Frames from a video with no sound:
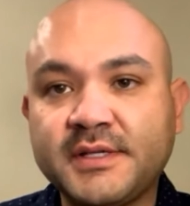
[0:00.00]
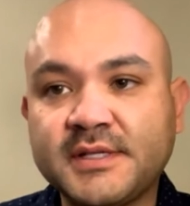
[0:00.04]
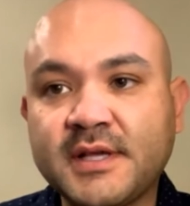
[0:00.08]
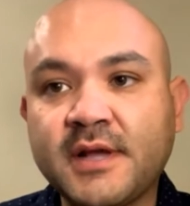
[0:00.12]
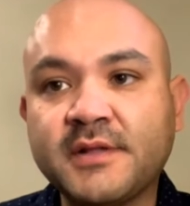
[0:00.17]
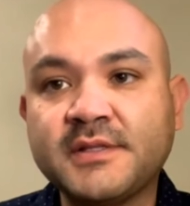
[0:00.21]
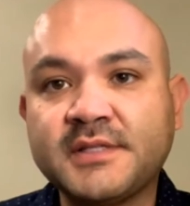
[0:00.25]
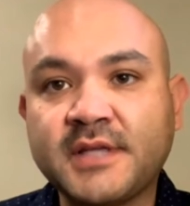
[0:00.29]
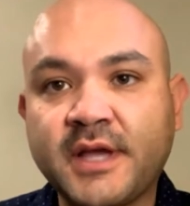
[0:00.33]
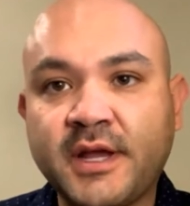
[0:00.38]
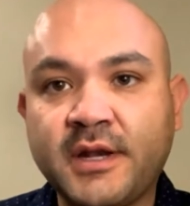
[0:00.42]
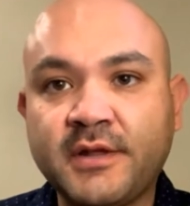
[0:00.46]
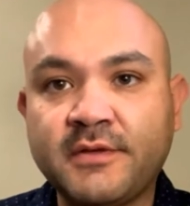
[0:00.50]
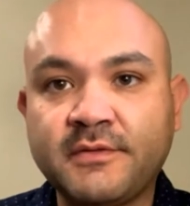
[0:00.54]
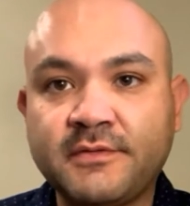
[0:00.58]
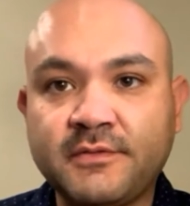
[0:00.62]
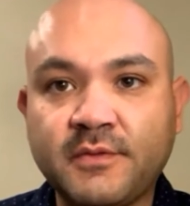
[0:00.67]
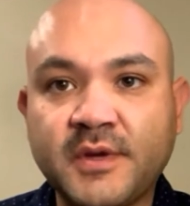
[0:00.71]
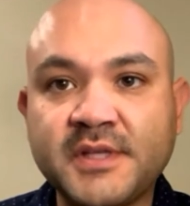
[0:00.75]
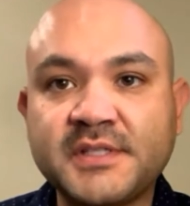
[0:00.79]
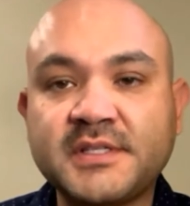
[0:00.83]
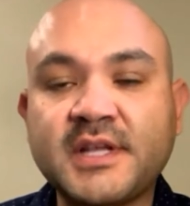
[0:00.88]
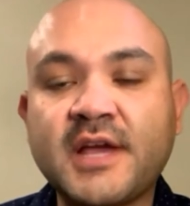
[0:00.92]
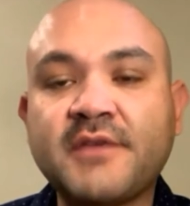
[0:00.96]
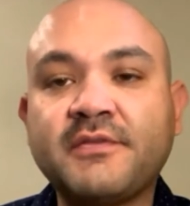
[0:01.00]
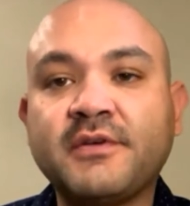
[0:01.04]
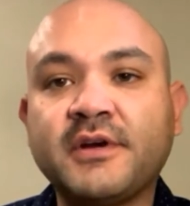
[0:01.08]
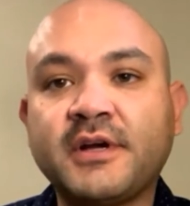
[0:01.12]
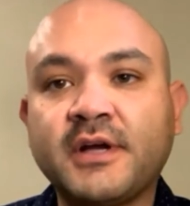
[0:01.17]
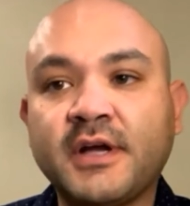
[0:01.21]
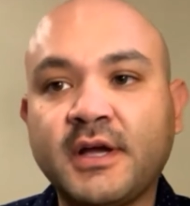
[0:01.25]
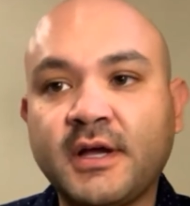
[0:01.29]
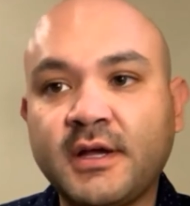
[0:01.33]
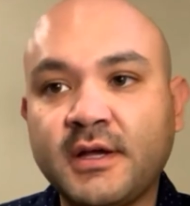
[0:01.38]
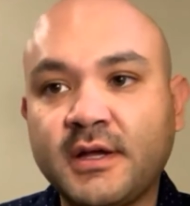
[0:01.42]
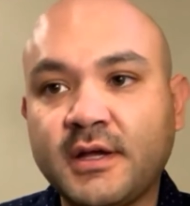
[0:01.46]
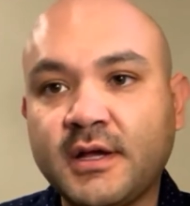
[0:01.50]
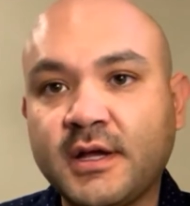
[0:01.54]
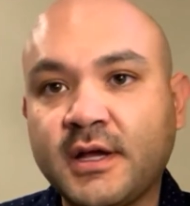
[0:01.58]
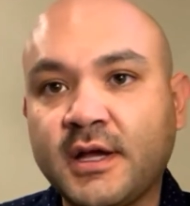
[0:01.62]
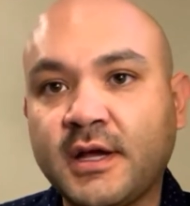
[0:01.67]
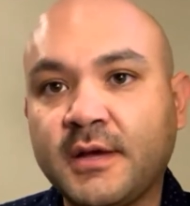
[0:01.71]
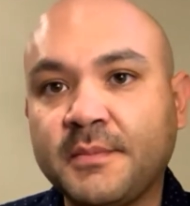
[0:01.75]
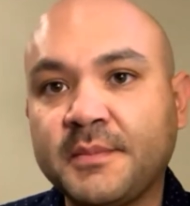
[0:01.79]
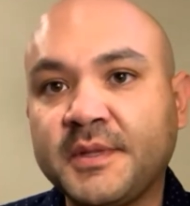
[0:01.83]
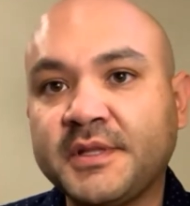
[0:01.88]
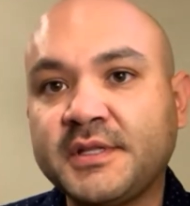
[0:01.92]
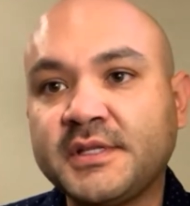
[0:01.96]
outside of West Africa,
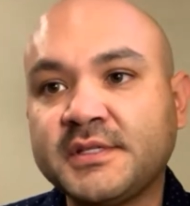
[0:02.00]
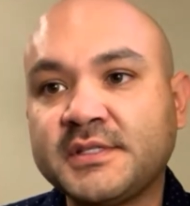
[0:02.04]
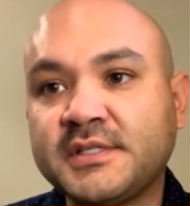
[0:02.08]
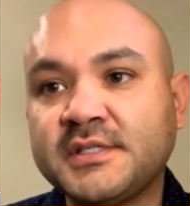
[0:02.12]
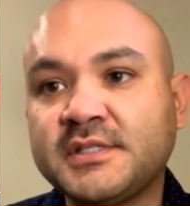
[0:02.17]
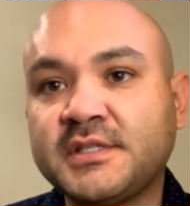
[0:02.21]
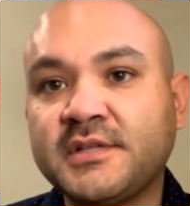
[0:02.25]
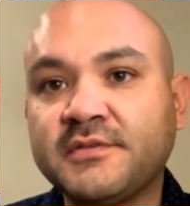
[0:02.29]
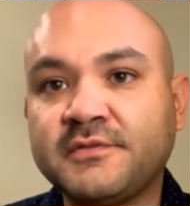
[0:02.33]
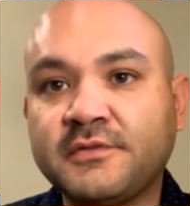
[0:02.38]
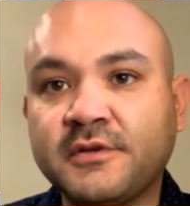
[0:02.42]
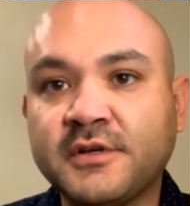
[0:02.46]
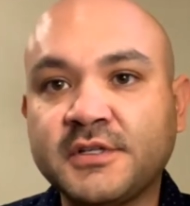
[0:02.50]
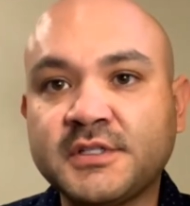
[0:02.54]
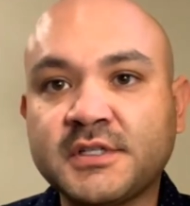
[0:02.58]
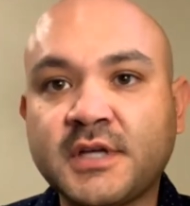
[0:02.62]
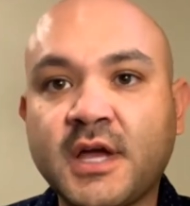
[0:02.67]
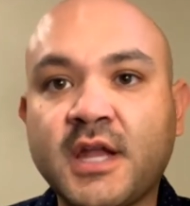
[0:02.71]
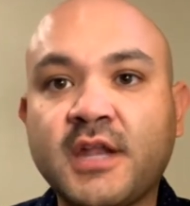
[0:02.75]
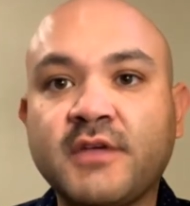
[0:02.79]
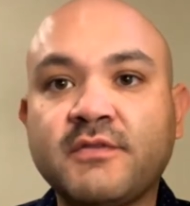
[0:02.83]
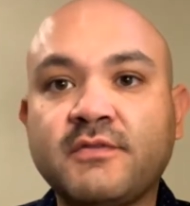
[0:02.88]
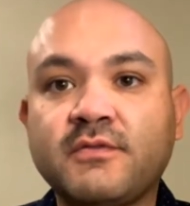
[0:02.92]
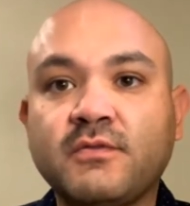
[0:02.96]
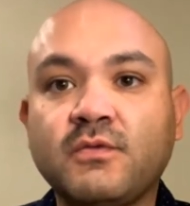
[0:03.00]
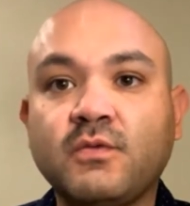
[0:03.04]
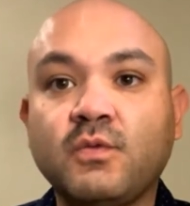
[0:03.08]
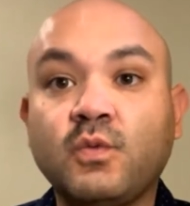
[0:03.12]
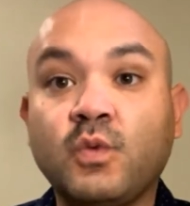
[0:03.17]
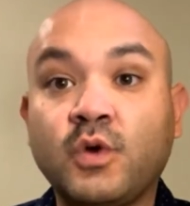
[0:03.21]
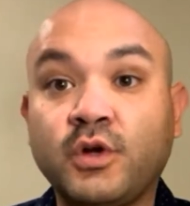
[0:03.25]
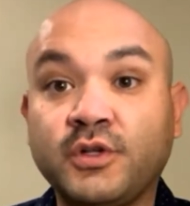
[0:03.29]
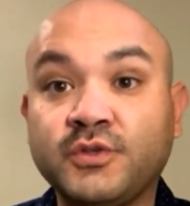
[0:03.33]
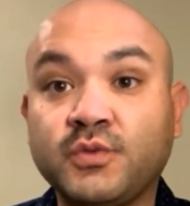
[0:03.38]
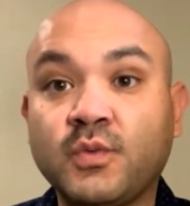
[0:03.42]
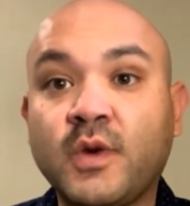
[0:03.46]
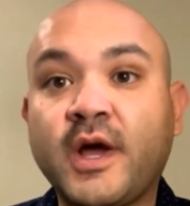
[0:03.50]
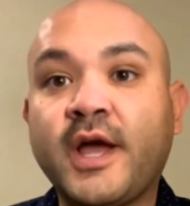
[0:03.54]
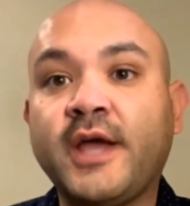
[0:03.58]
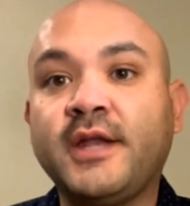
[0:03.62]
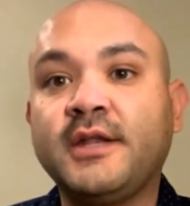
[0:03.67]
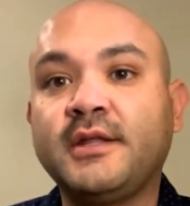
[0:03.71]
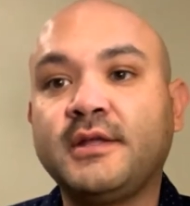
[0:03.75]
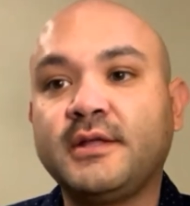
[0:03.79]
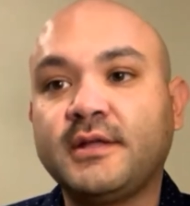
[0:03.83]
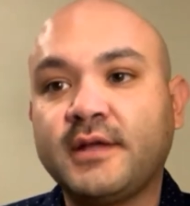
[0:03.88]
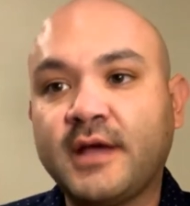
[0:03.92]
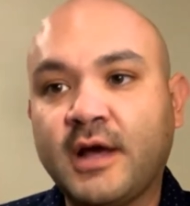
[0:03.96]
but this is the first kind of worldwide
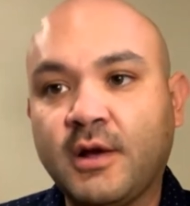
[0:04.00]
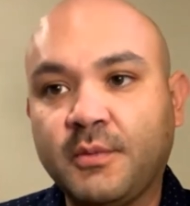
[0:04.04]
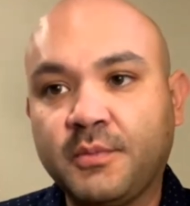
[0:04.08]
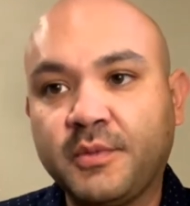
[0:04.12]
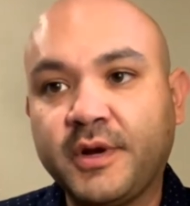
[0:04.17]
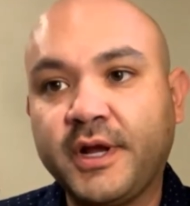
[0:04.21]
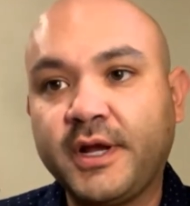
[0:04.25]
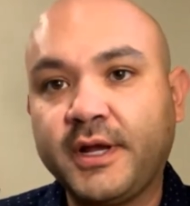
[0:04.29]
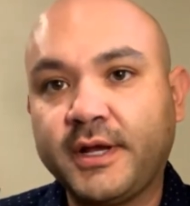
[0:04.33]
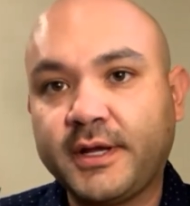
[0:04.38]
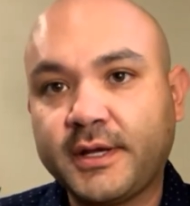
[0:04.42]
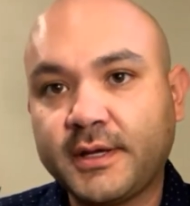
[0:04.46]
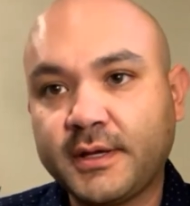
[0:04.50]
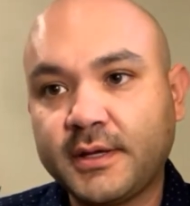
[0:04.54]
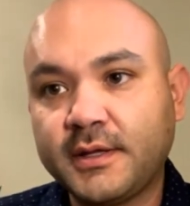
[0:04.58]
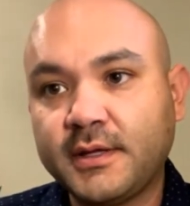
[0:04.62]
outbreak.